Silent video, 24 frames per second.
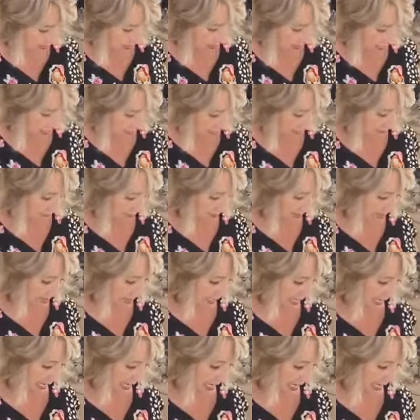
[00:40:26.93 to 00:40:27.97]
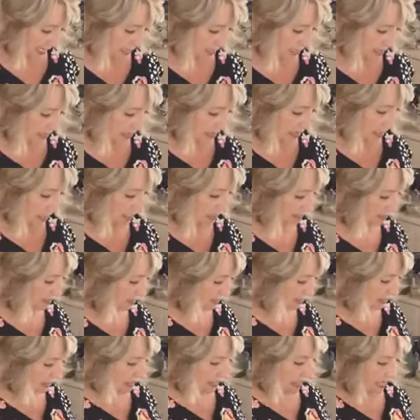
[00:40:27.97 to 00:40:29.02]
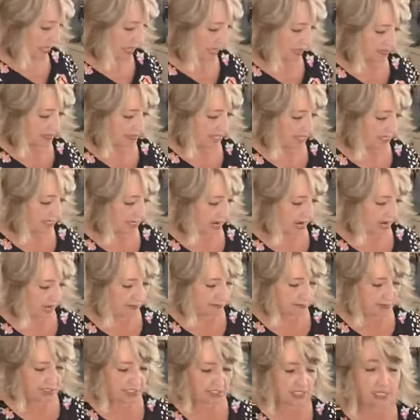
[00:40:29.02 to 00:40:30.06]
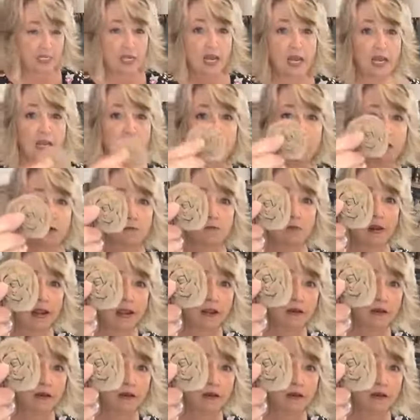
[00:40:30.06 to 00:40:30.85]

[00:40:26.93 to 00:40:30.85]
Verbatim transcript: just cut off my tail. And then I'm gonna cut